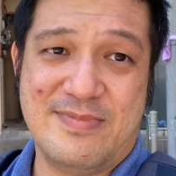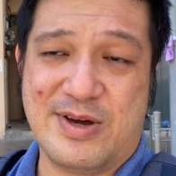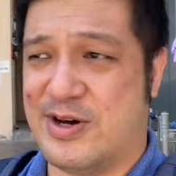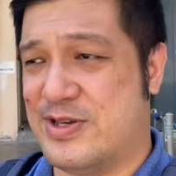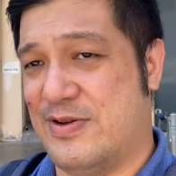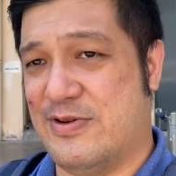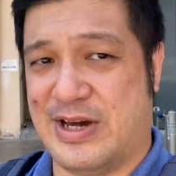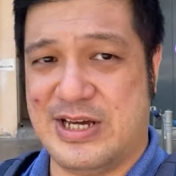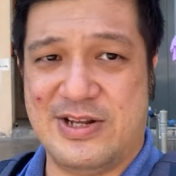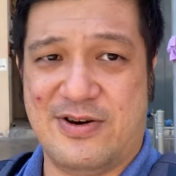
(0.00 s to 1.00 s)
because of
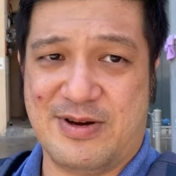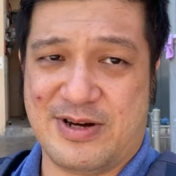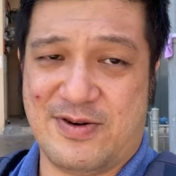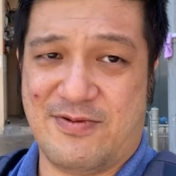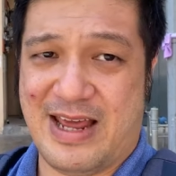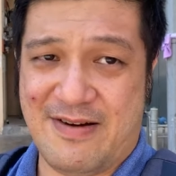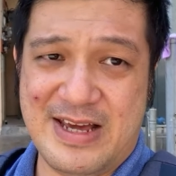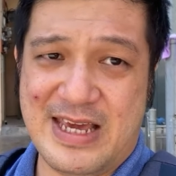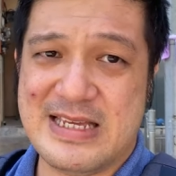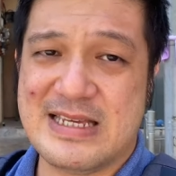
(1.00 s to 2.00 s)
location or because of whatever
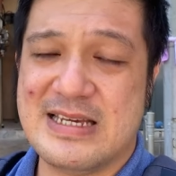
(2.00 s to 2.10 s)
it is.